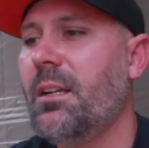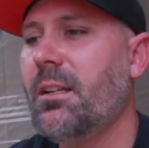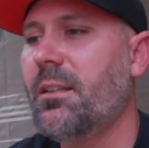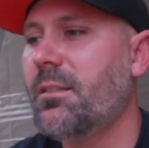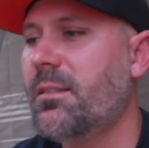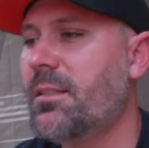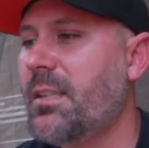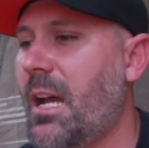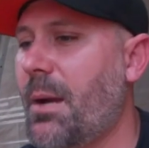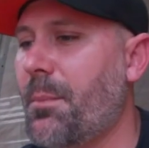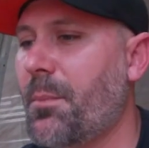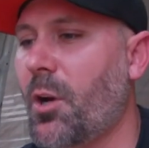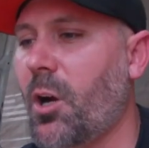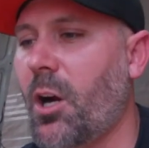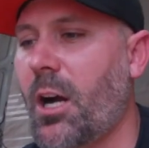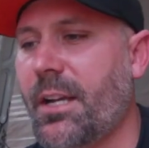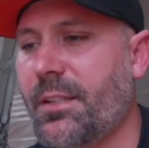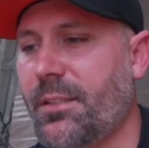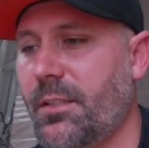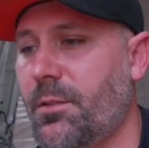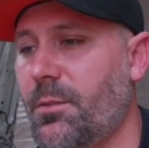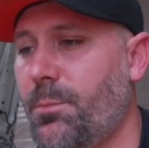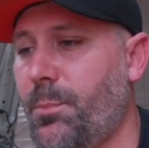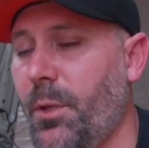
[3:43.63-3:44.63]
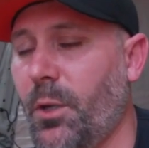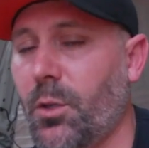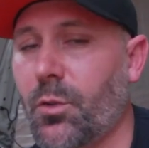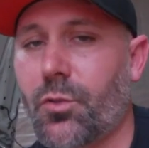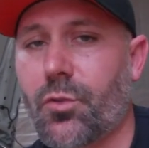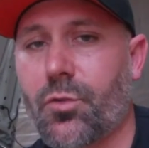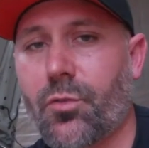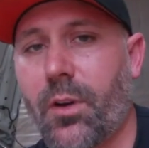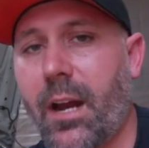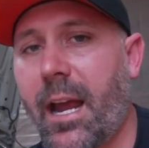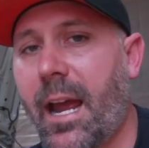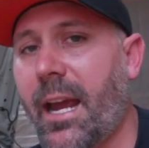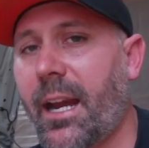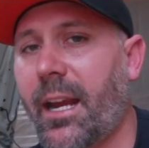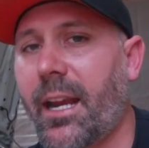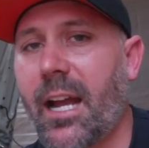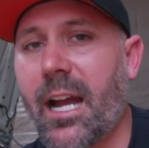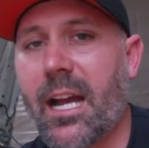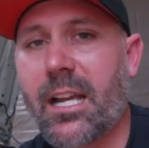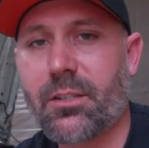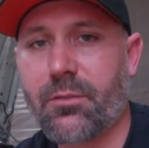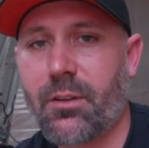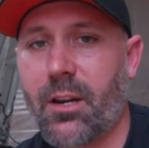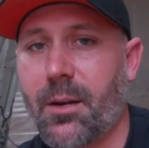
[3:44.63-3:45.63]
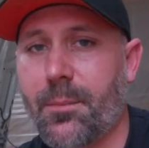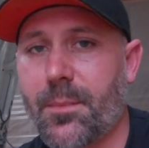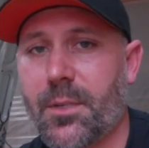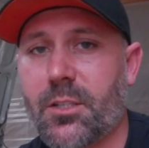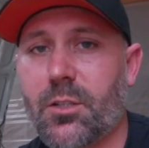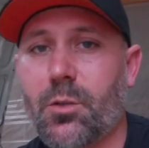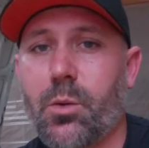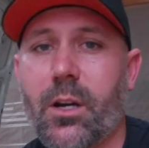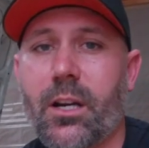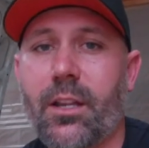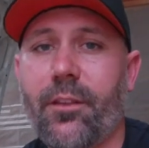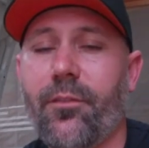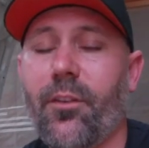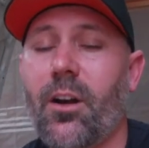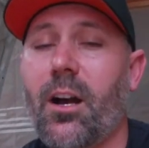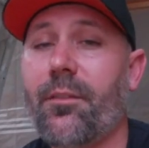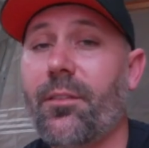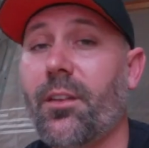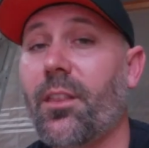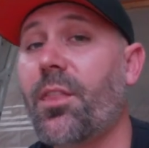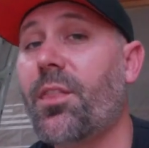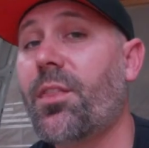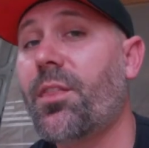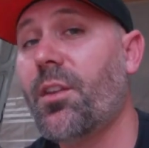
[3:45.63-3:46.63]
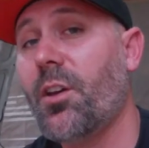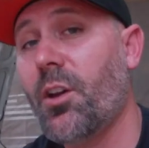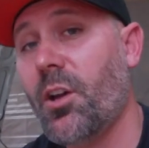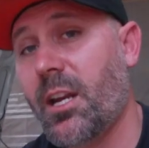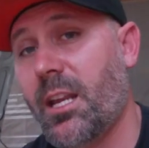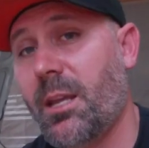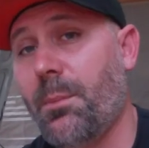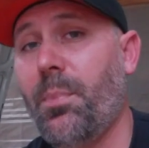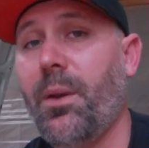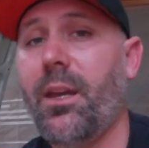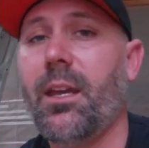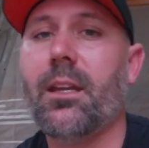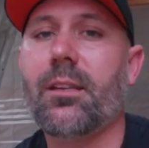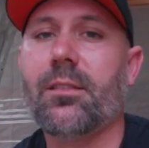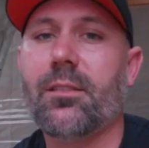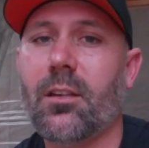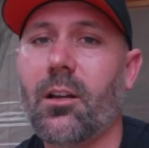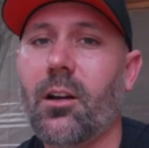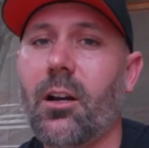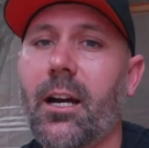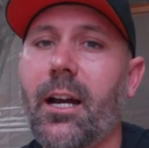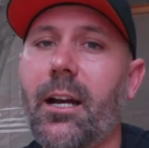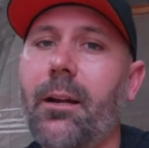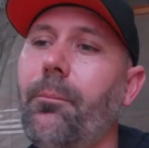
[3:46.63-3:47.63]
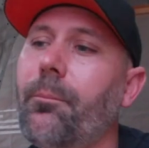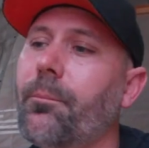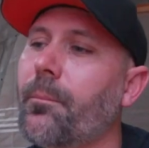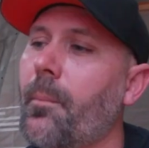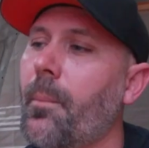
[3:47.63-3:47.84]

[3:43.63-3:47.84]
Some guys that build drag cars run them to 25 and 30 PSI.